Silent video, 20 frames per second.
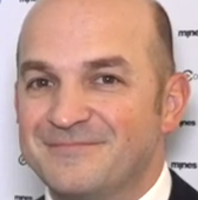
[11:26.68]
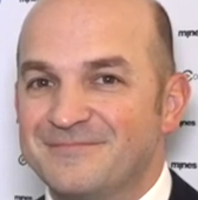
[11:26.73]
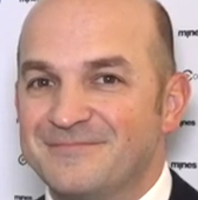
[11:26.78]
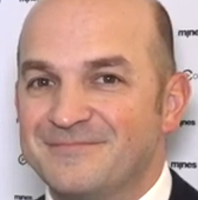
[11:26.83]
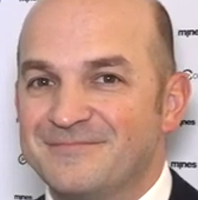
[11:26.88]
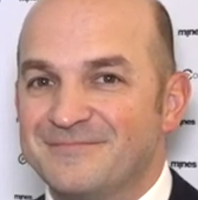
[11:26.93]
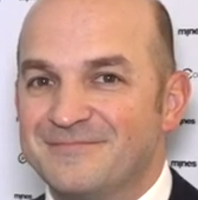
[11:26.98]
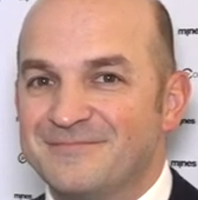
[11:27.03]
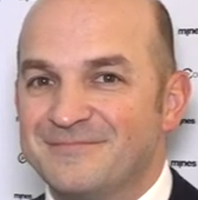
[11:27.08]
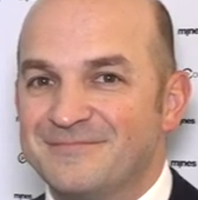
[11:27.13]

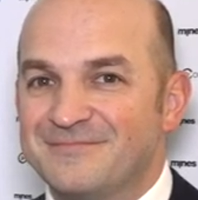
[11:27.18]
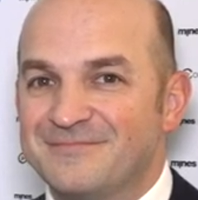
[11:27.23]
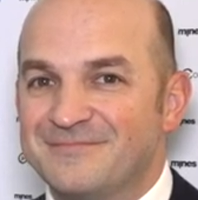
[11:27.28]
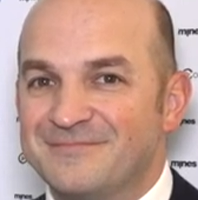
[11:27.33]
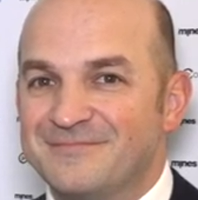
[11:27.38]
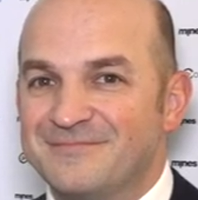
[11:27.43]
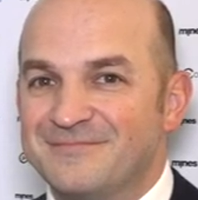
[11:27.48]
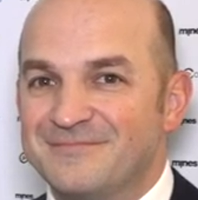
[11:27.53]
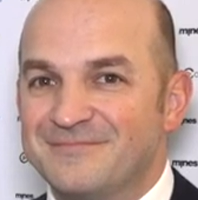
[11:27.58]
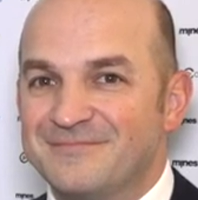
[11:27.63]

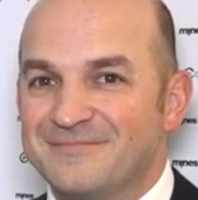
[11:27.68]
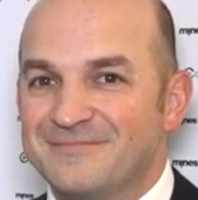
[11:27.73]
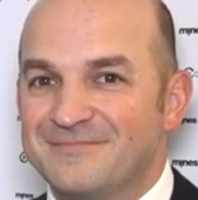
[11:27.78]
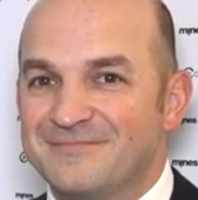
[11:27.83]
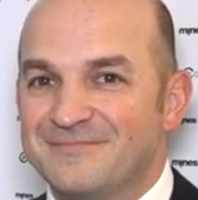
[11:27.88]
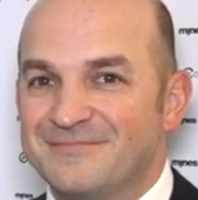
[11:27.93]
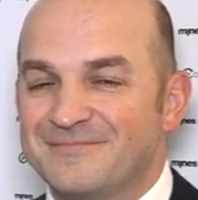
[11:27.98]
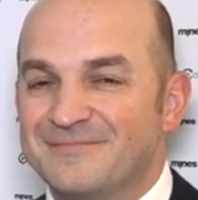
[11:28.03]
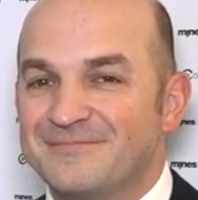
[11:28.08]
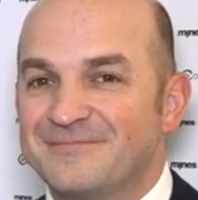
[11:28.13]

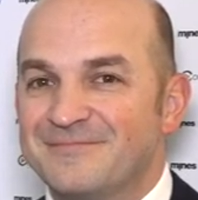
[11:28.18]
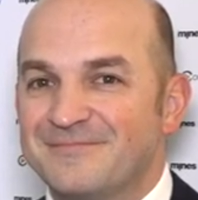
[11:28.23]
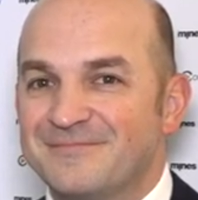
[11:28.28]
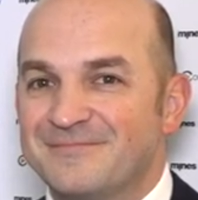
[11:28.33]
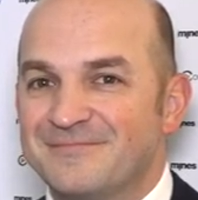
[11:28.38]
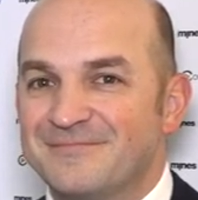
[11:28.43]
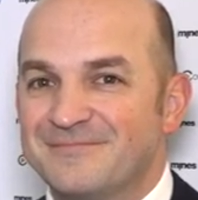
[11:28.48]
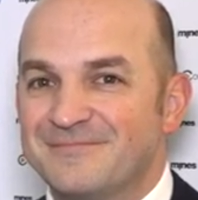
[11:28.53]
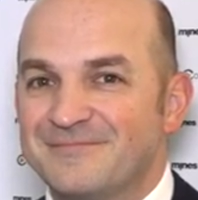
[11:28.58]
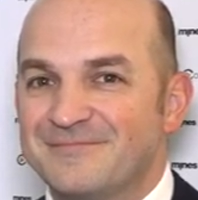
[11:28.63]

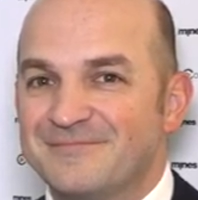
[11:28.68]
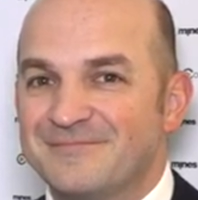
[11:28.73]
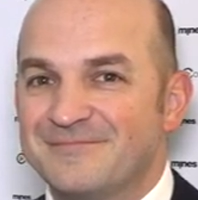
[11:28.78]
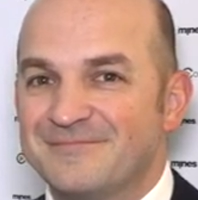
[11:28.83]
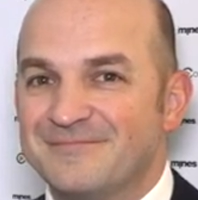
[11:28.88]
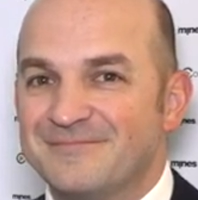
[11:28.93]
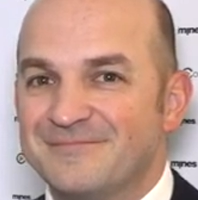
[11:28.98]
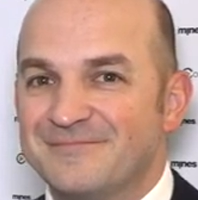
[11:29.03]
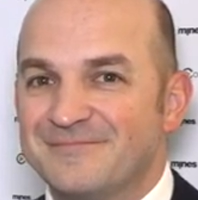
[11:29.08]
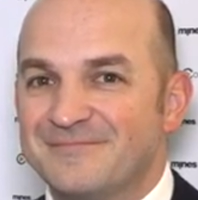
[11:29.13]

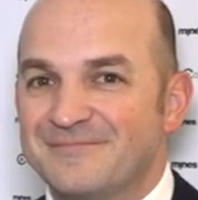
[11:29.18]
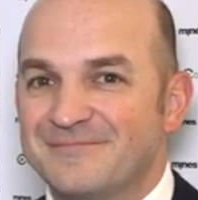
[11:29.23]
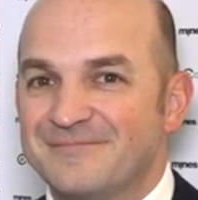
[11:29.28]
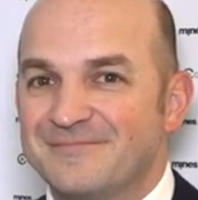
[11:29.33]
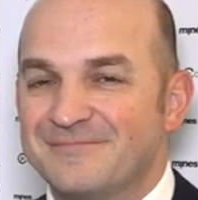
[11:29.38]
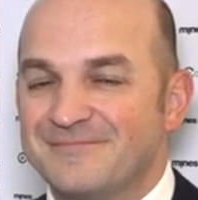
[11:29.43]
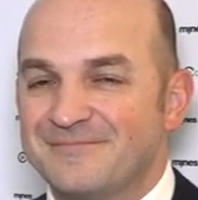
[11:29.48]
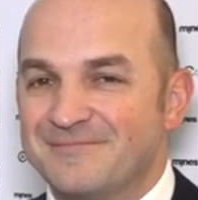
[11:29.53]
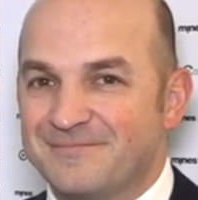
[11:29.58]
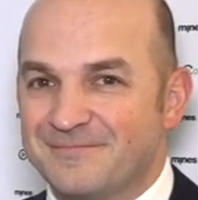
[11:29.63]

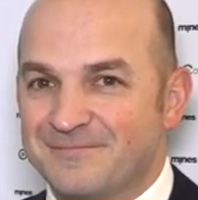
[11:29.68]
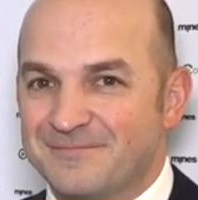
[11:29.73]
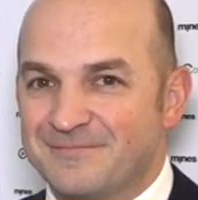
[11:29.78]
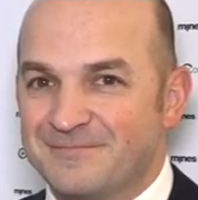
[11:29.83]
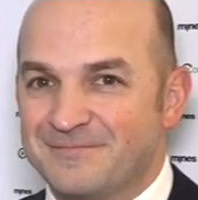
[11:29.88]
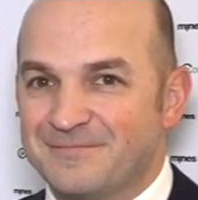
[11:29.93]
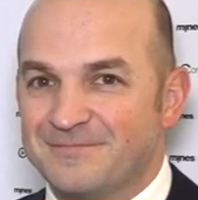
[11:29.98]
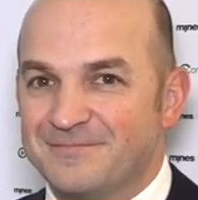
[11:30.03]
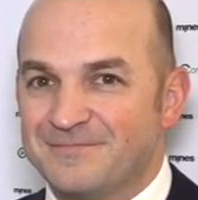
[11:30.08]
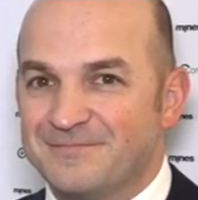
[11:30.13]

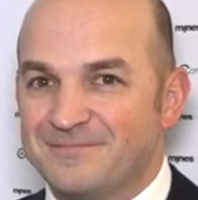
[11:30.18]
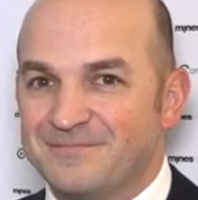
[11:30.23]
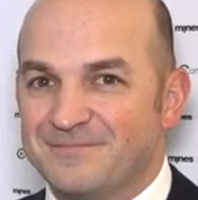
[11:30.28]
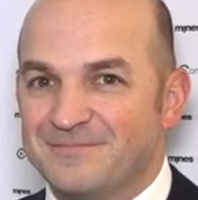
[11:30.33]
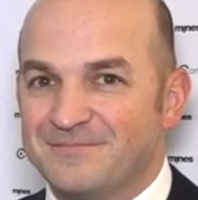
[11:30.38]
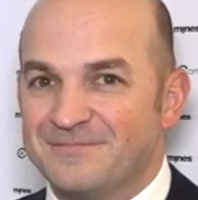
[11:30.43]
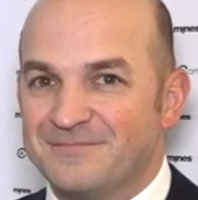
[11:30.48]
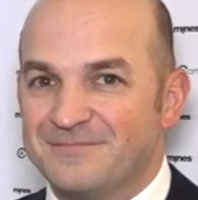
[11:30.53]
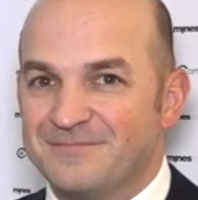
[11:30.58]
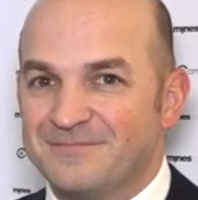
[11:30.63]

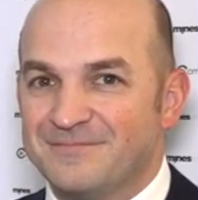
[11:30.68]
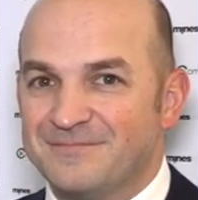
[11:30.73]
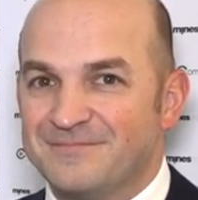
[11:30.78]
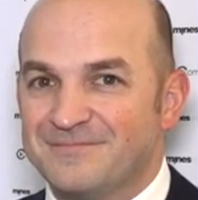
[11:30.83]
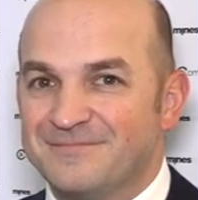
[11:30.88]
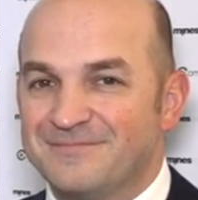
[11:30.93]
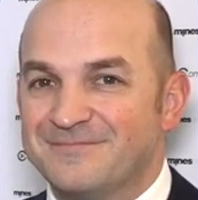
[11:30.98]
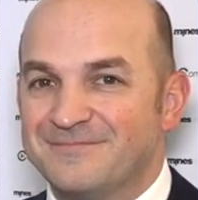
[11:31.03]
The person shown says nothing.